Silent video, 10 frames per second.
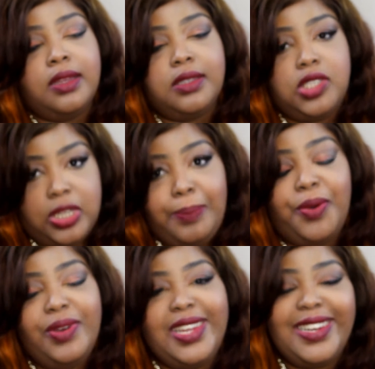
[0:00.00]
jump
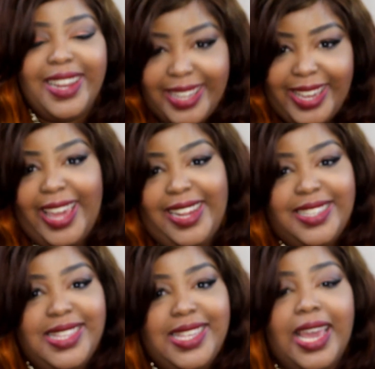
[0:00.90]
on it and get
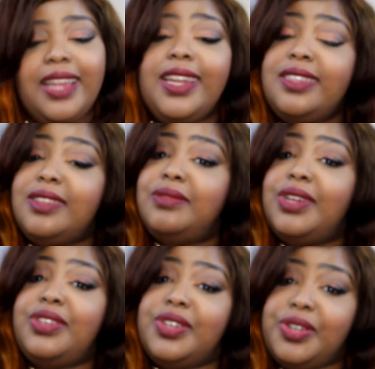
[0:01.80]
it and let them know
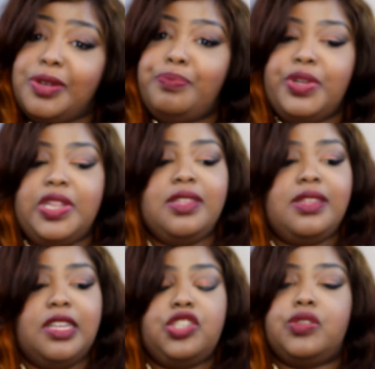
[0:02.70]
your girl brooklyn
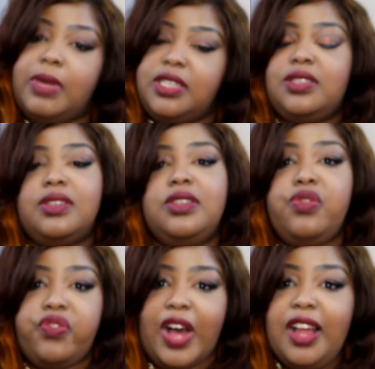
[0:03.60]
sent you make sure you
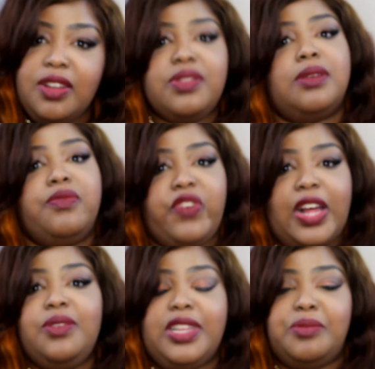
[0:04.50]
follow them
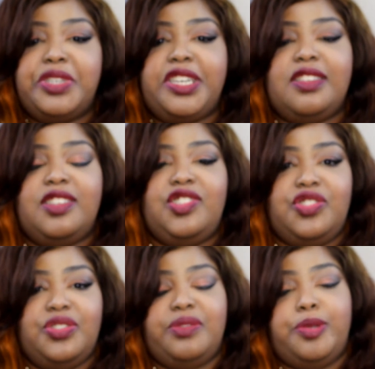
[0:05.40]
follow glamour kisses
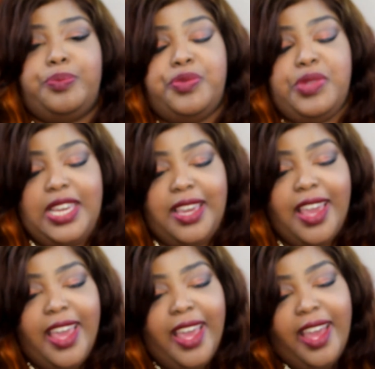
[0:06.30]
jewelry boutique
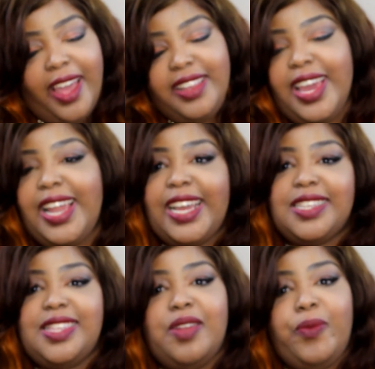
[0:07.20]
and yeah like i
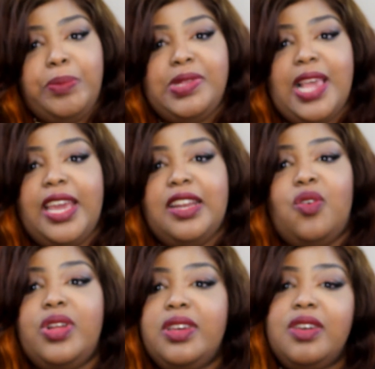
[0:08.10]
said website and
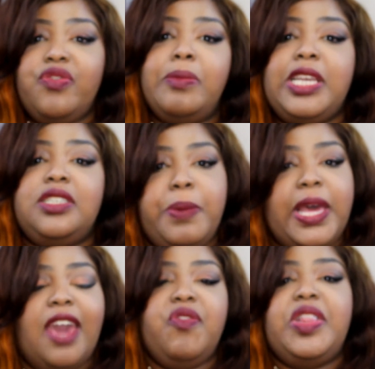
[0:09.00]
all their information look
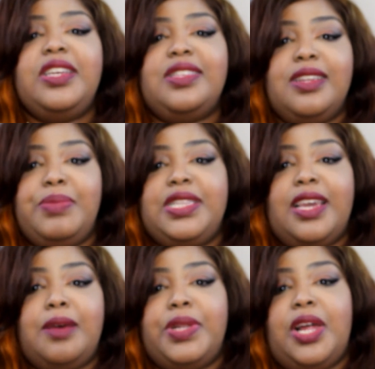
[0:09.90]
everything is going to be
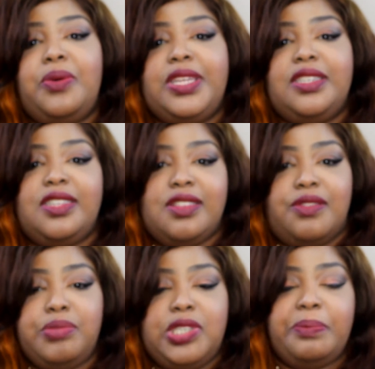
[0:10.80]
down below in the
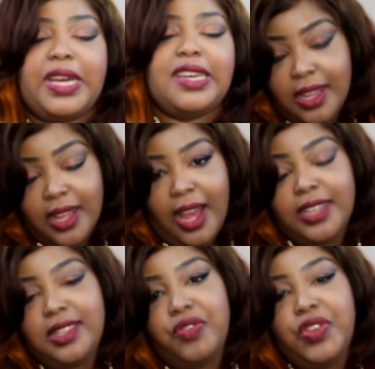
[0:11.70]
description box i
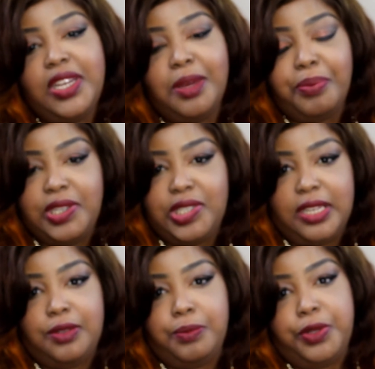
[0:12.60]
definitely appreciate
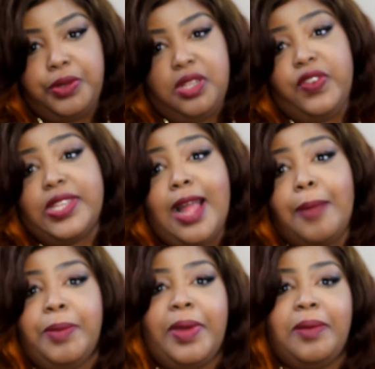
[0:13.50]
you beauties for
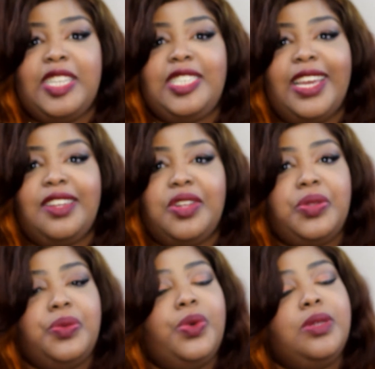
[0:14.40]
stopping by my
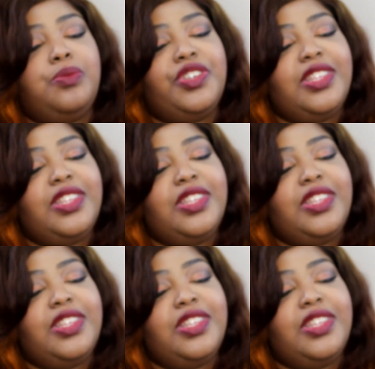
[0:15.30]
channel one more